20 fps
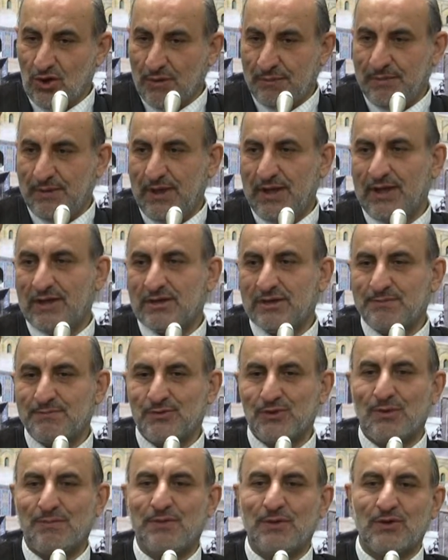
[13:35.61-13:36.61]
complete
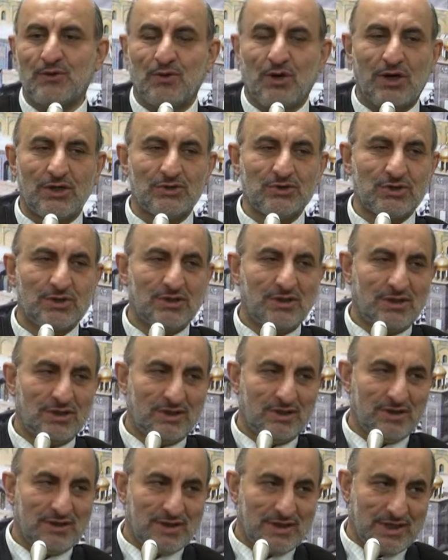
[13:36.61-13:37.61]
proper wash,
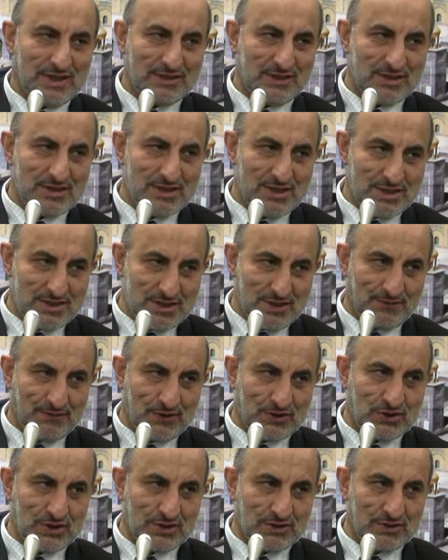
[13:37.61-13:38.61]
that is
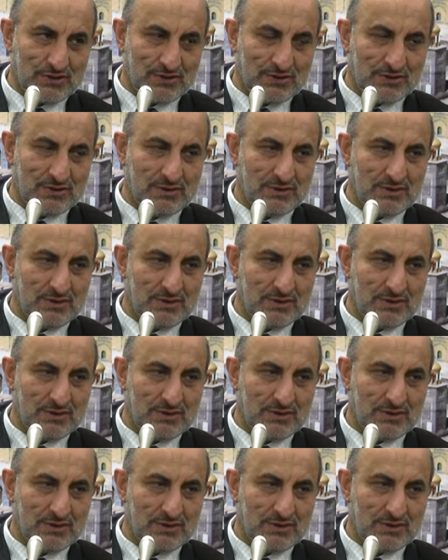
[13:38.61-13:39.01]
sufficient,